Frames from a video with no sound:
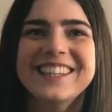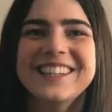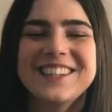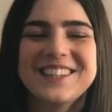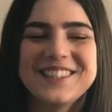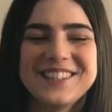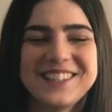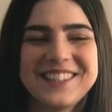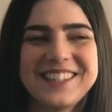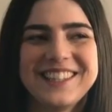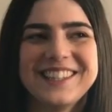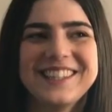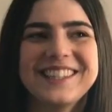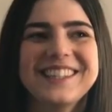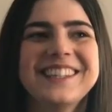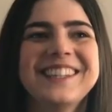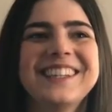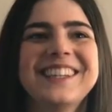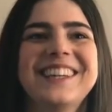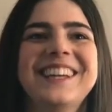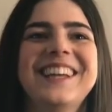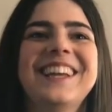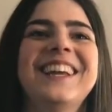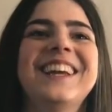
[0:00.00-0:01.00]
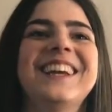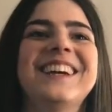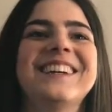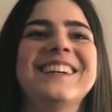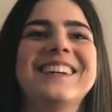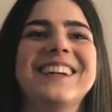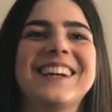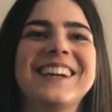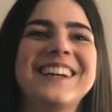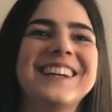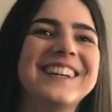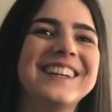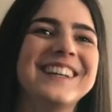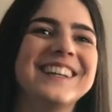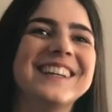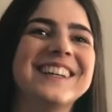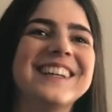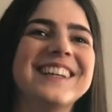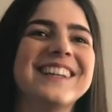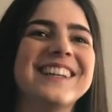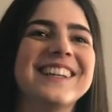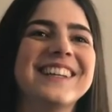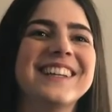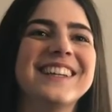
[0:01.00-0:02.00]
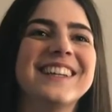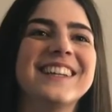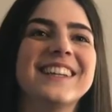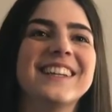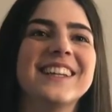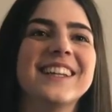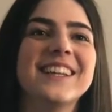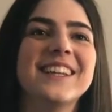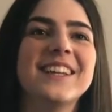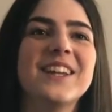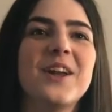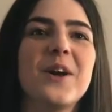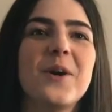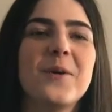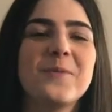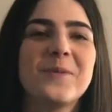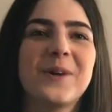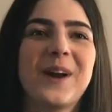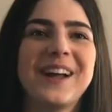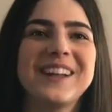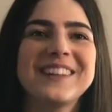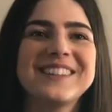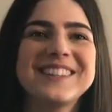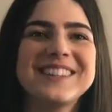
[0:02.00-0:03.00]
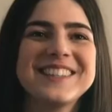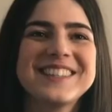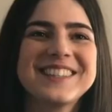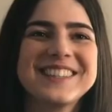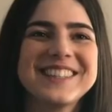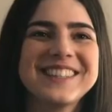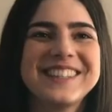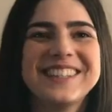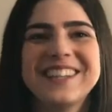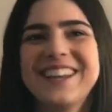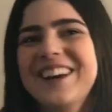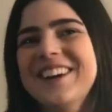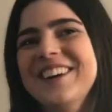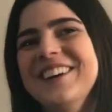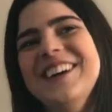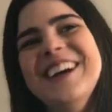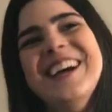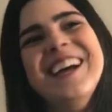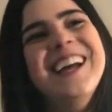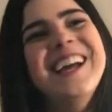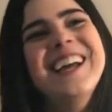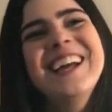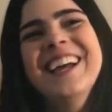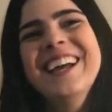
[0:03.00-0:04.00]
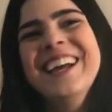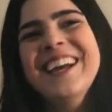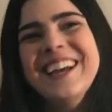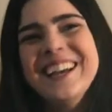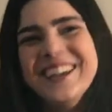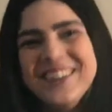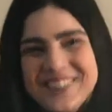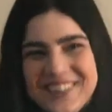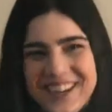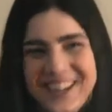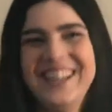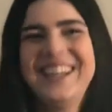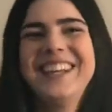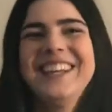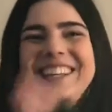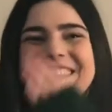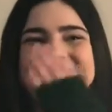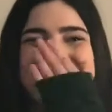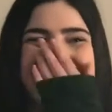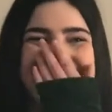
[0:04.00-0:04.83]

Hold on. Okay. Process. No. Wait.